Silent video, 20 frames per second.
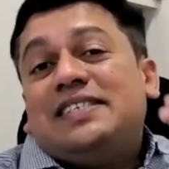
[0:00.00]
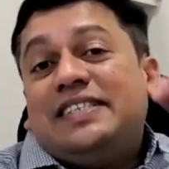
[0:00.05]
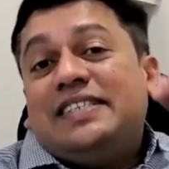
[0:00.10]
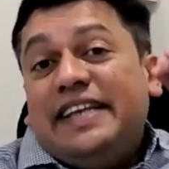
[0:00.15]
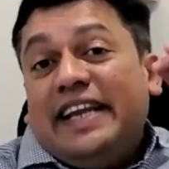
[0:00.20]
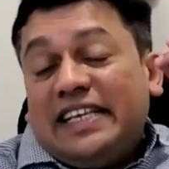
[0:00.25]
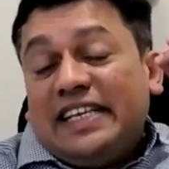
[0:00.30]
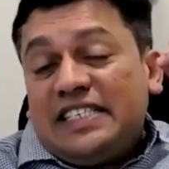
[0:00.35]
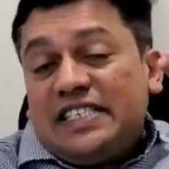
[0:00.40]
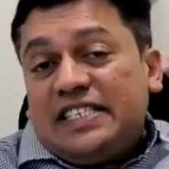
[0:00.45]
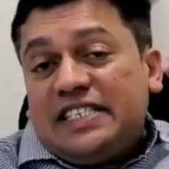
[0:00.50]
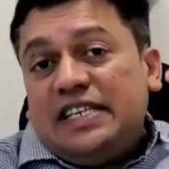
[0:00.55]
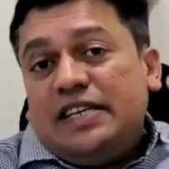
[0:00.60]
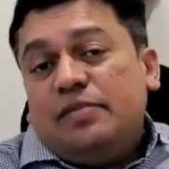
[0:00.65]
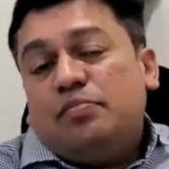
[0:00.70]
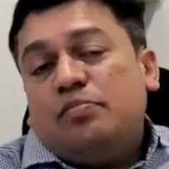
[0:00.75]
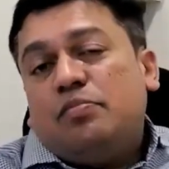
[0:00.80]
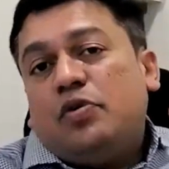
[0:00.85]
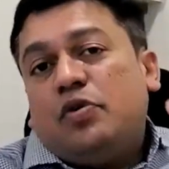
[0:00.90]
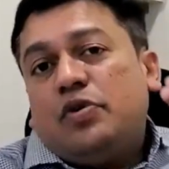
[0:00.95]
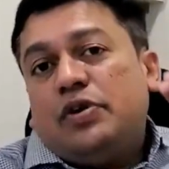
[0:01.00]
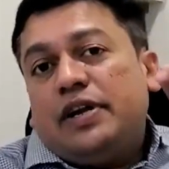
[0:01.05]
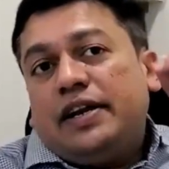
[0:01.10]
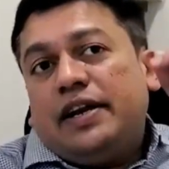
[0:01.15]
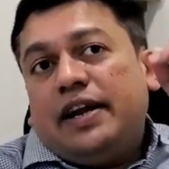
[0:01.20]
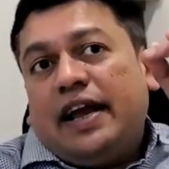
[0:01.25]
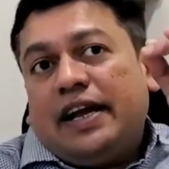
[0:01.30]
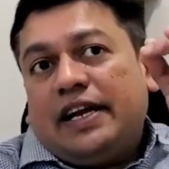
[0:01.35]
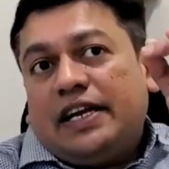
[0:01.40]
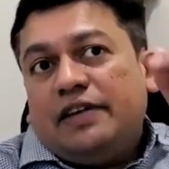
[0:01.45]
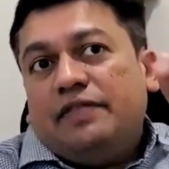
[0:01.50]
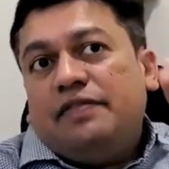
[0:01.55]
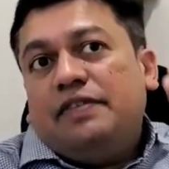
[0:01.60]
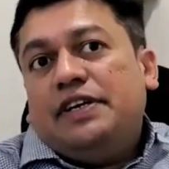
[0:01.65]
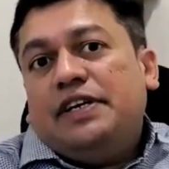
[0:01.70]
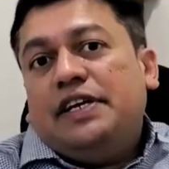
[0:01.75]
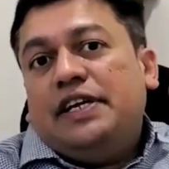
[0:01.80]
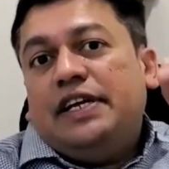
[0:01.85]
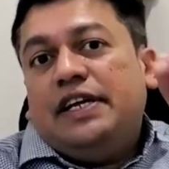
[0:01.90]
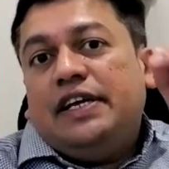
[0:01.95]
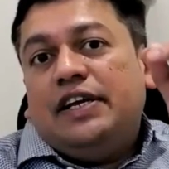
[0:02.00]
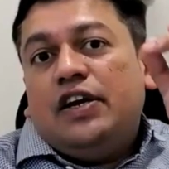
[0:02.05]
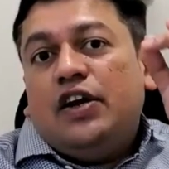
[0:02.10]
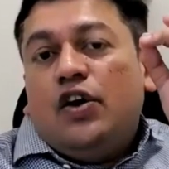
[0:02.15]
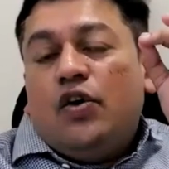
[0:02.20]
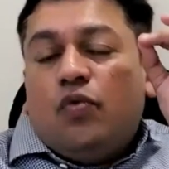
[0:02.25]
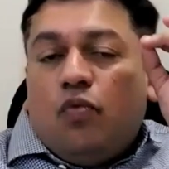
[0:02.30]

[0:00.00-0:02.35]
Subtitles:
the next important activity